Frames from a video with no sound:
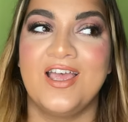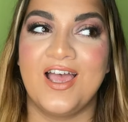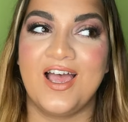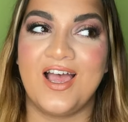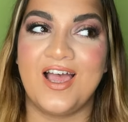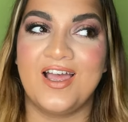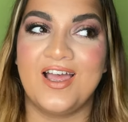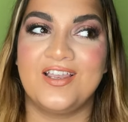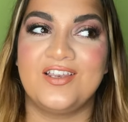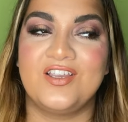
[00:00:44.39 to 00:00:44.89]

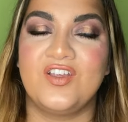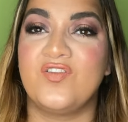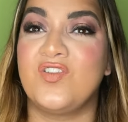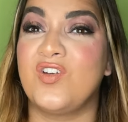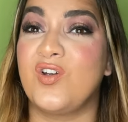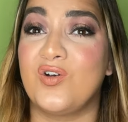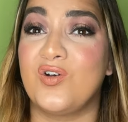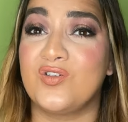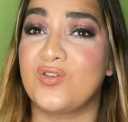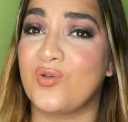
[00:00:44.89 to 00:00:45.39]
and if
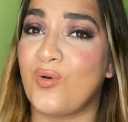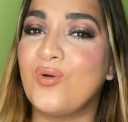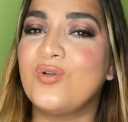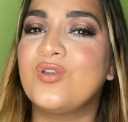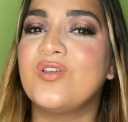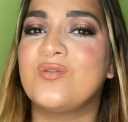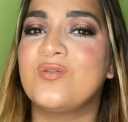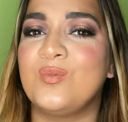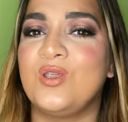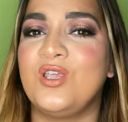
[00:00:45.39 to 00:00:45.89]
you're as old
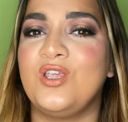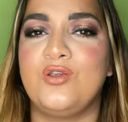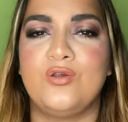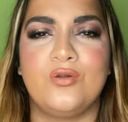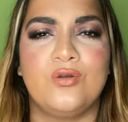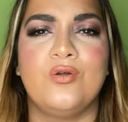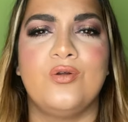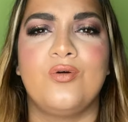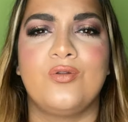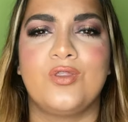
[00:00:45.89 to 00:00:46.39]
as me you
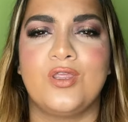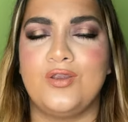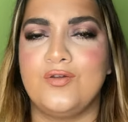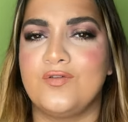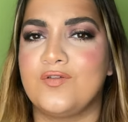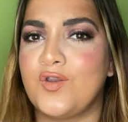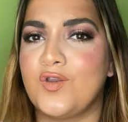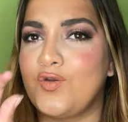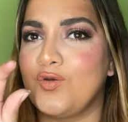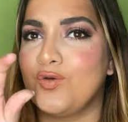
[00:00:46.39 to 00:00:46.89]
know they
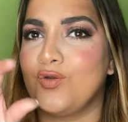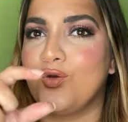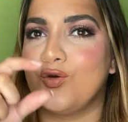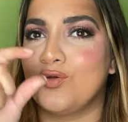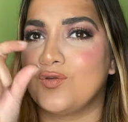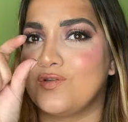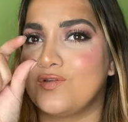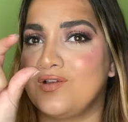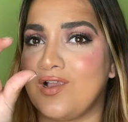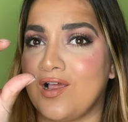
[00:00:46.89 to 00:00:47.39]
used to do
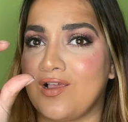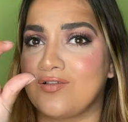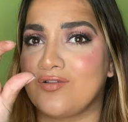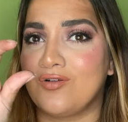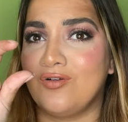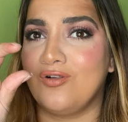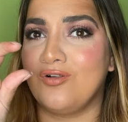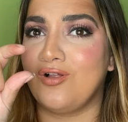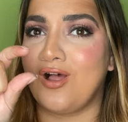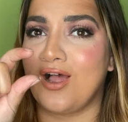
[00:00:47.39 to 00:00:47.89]
those
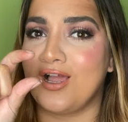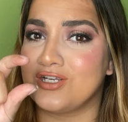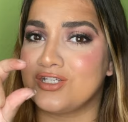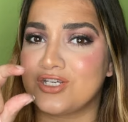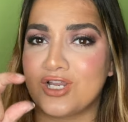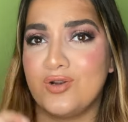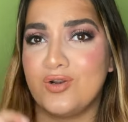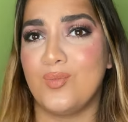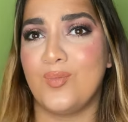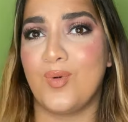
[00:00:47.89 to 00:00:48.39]
dazzle
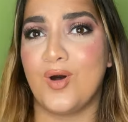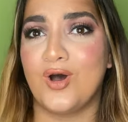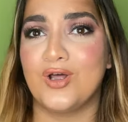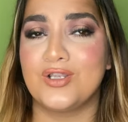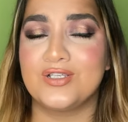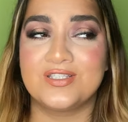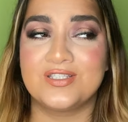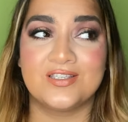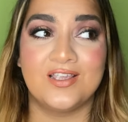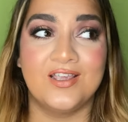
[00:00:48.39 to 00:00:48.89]
eyeshadow
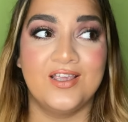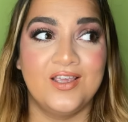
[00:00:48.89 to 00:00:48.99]
pots